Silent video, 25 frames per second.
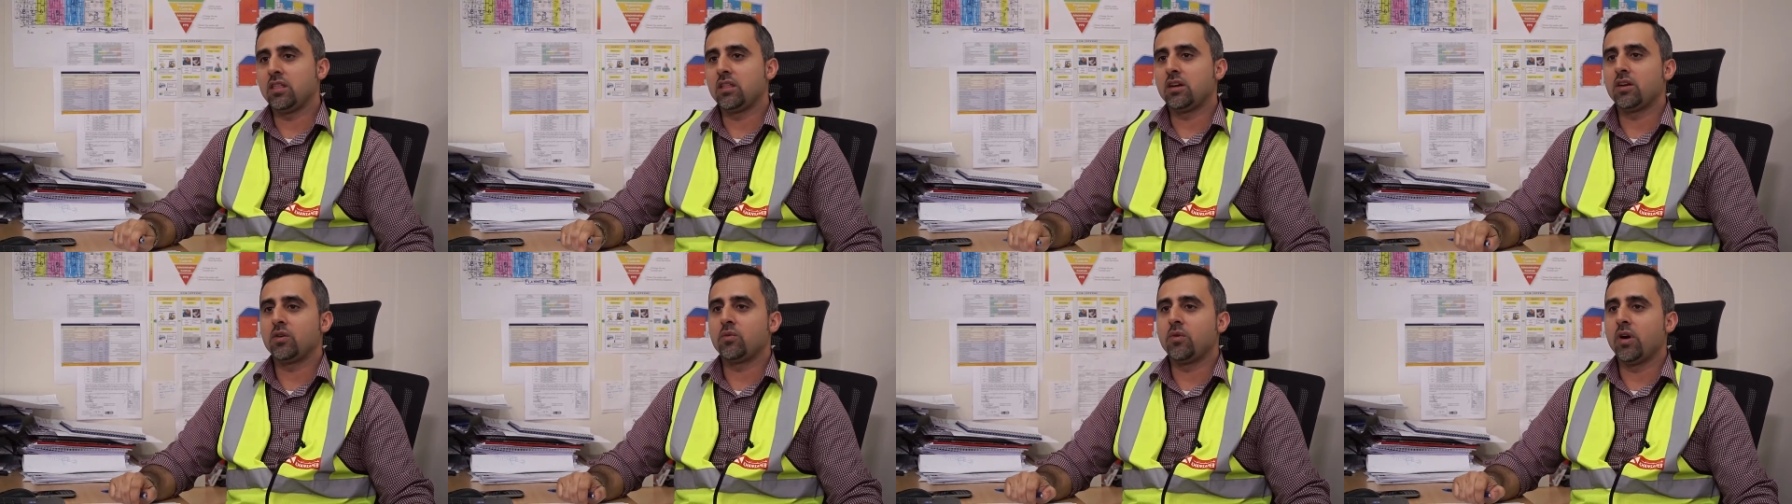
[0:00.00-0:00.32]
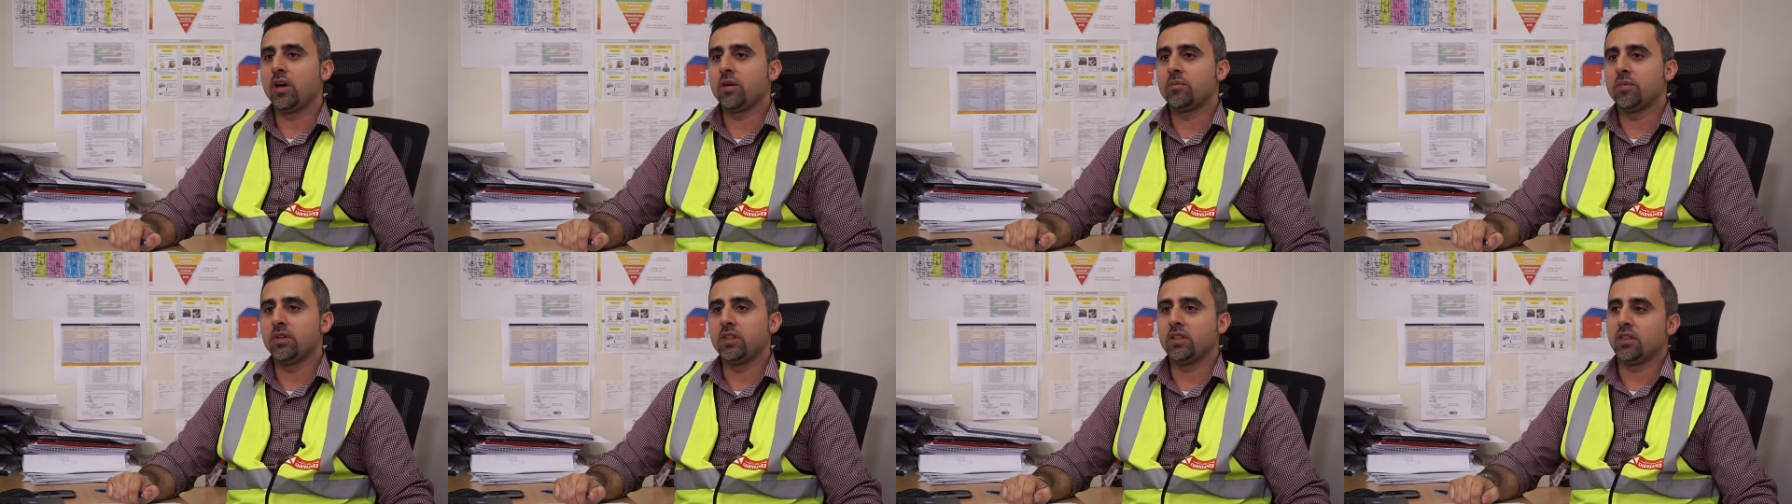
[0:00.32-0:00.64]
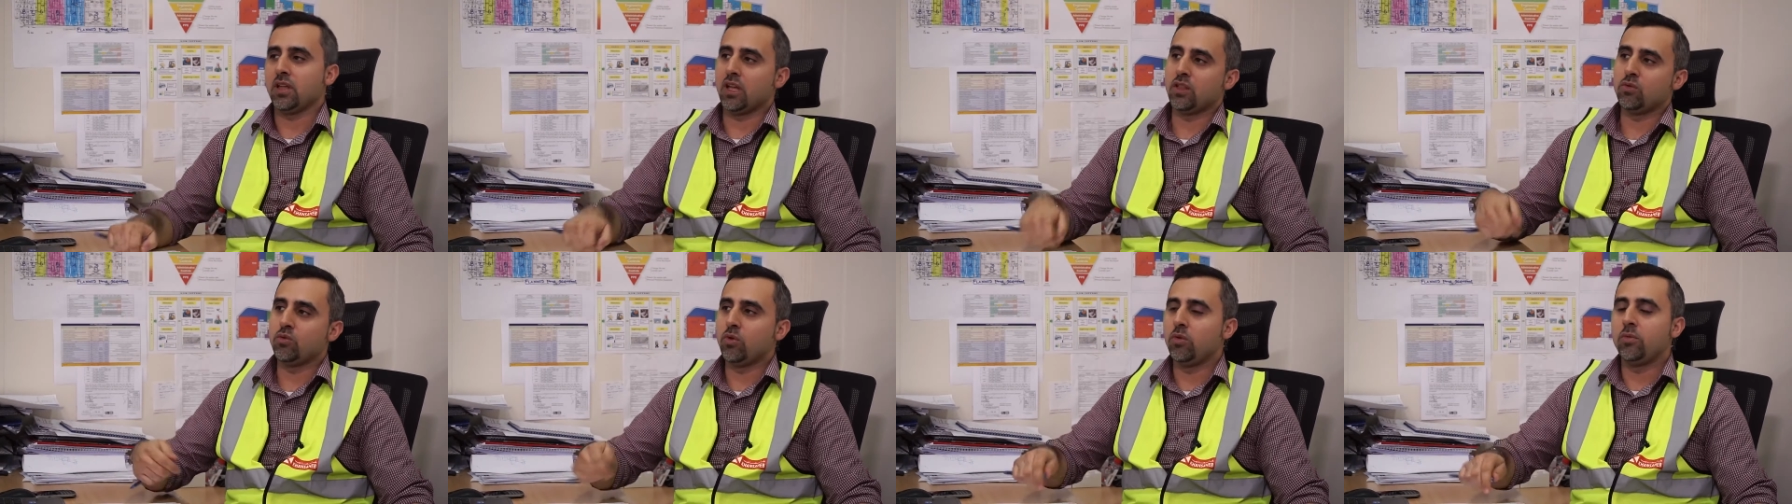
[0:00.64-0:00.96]
the requirement
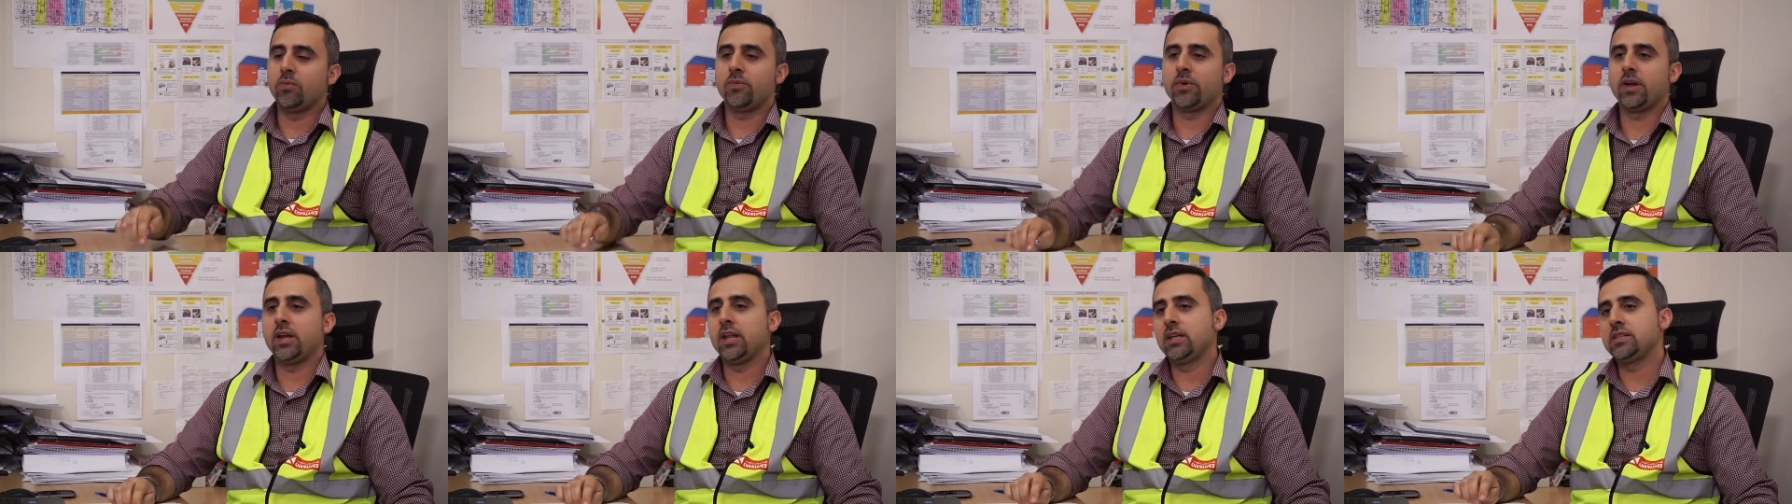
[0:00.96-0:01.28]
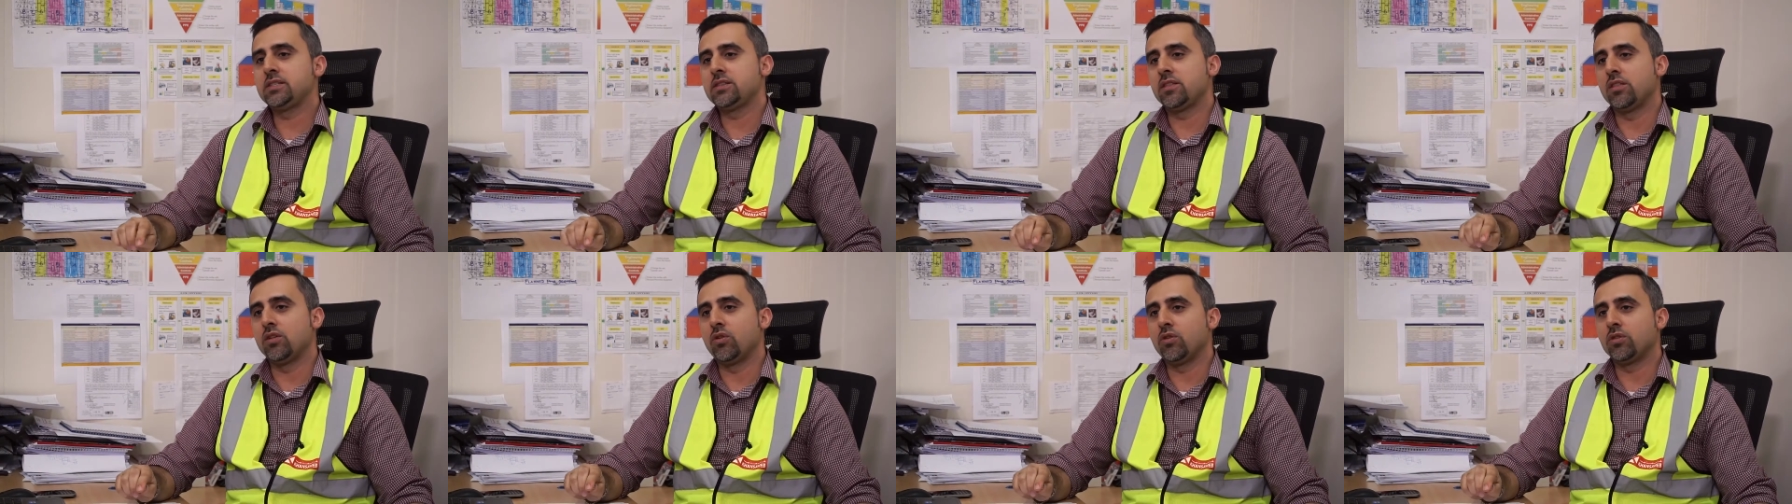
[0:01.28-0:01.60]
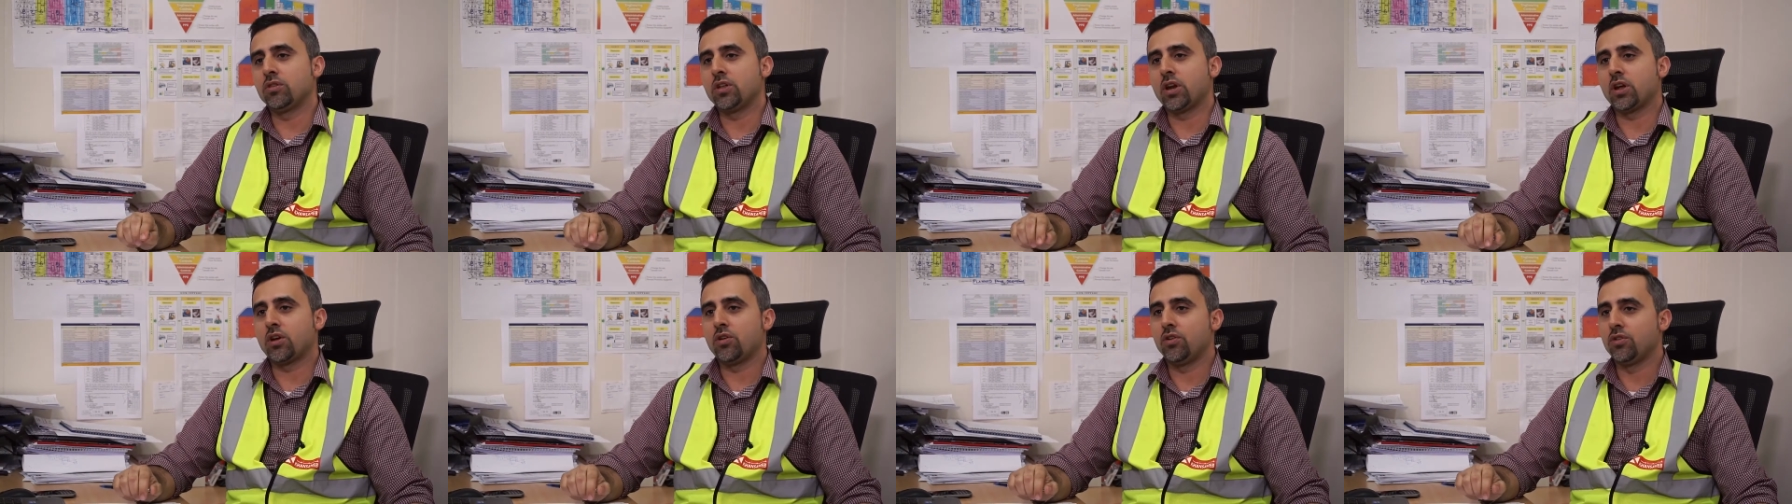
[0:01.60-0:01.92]
and we will place the
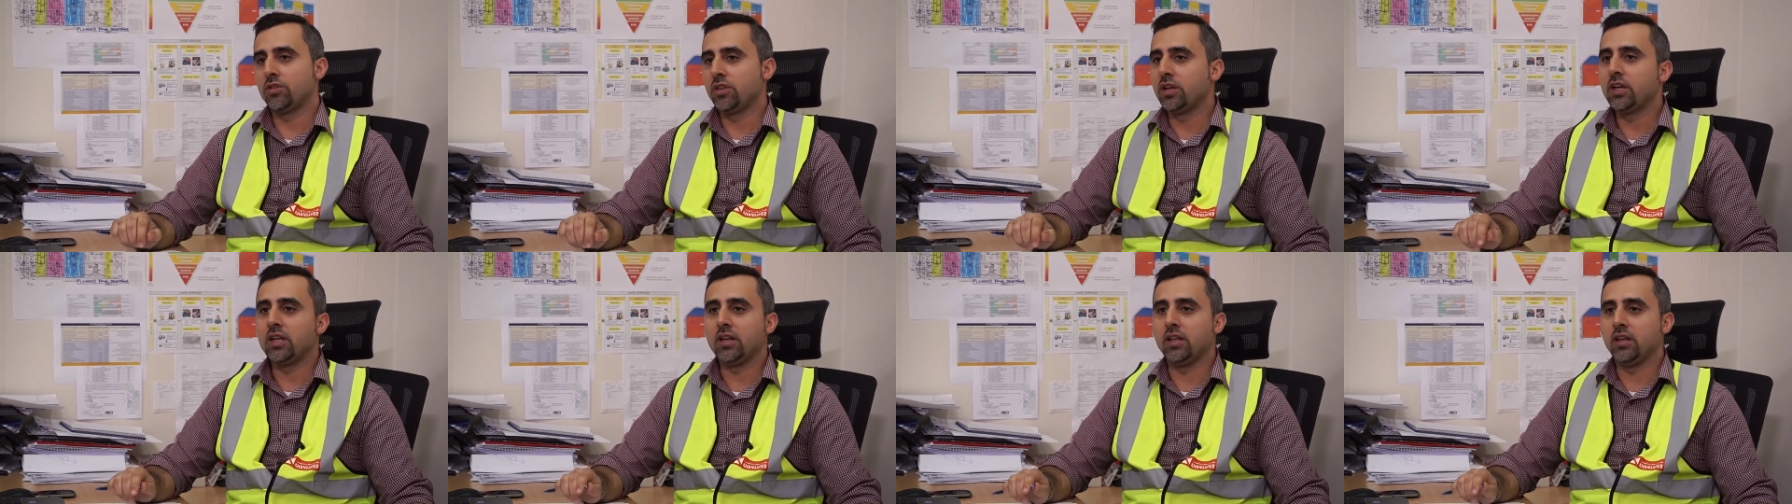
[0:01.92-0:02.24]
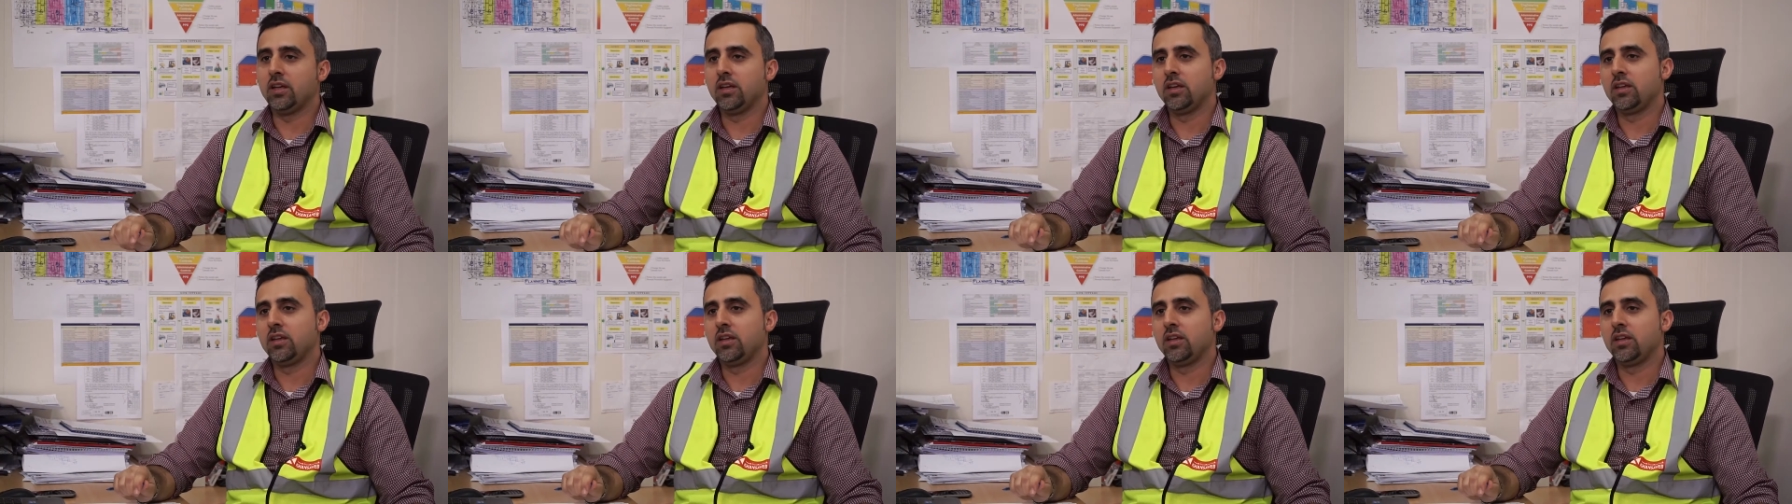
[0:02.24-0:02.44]
order accordingly.